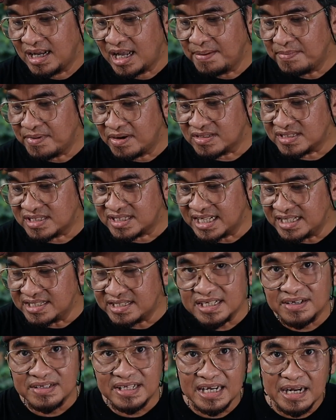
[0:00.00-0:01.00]
I'm gonna
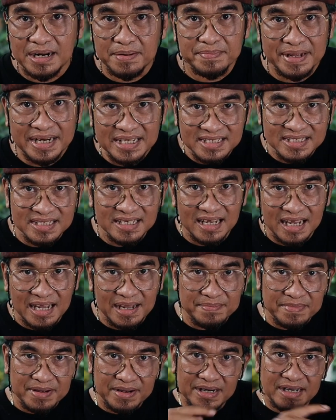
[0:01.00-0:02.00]
screenshot and
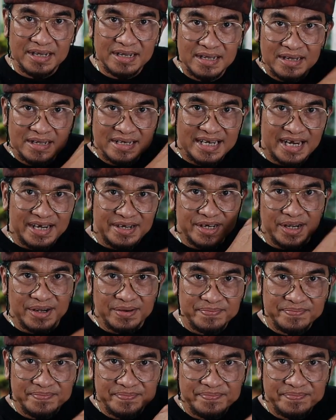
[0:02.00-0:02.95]
I'm gonna, there you go.